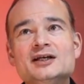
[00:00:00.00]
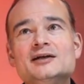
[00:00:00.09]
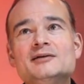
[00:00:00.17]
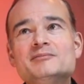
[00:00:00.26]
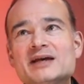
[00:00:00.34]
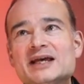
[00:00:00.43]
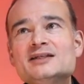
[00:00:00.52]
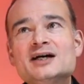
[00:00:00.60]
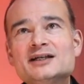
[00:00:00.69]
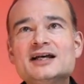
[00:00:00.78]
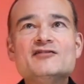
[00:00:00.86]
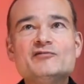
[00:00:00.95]
may not
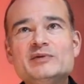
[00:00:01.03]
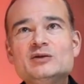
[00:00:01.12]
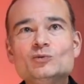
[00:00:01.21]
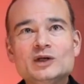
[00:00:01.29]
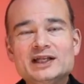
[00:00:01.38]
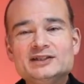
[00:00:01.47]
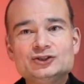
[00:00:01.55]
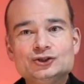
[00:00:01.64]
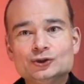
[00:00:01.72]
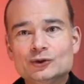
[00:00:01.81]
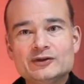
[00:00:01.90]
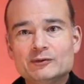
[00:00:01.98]
have been willing to
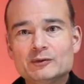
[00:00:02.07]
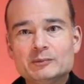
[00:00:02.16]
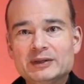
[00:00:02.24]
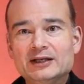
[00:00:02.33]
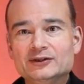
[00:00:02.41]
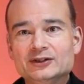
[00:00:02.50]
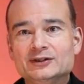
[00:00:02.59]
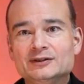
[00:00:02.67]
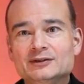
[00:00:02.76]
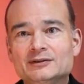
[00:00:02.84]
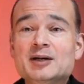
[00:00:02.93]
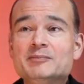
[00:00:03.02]
join the rebellion.
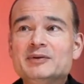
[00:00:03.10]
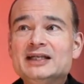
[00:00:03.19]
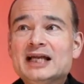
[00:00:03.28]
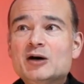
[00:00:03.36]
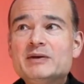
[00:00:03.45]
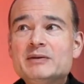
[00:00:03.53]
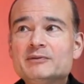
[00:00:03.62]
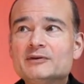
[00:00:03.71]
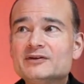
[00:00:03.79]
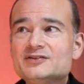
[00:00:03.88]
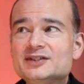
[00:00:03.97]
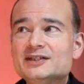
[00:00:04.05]
But now people
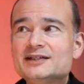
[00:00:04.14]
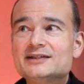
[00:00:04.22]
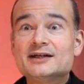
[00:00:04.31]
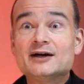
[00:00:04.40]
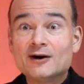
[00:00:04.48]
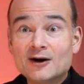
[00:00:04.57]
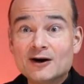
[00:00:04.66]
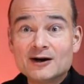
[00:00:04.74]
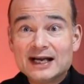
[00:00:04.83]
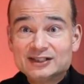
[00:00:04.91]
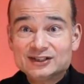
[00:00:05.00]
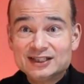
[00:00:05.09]
are seeing that there are
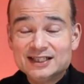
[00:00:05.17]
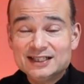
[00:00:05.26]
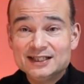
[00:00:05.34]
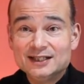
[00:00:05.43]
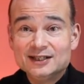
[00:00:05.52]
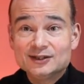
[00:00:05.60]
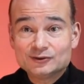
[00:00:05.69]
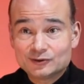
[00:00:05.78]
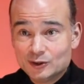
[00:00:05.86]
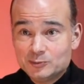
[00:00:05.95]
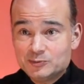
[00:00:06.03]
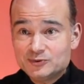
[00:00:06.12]
actually
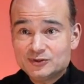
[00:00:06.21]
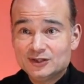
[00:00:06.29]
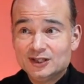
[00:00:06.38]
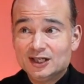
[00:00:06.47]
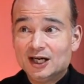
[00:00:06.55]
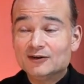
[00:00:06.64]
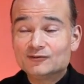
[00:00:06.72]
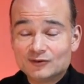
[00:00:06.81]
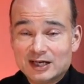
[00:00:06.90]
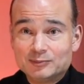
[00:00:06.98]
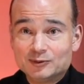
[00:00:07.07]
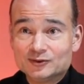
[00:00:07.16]
groups of
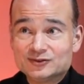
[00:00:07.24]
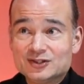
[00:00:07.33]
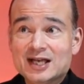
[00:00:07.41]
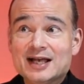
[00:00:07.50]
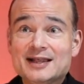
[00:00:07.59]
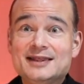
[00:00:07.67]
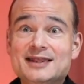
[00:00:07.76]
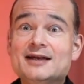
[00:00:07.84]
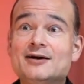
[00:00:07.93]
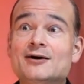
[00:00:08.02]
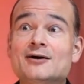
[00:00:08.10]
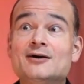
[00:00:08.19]
rebels that
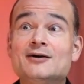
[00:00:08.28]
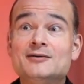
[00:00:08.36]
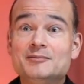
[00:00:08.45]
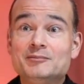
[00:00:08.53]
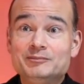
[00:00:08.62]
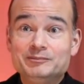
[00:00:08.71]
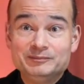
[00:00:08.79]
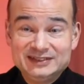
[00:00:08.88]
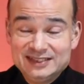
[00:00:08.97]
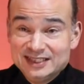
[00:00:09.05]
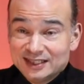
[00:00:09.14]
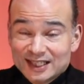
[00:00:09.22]
are
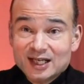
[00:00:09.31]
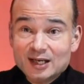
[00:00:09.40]
dealing a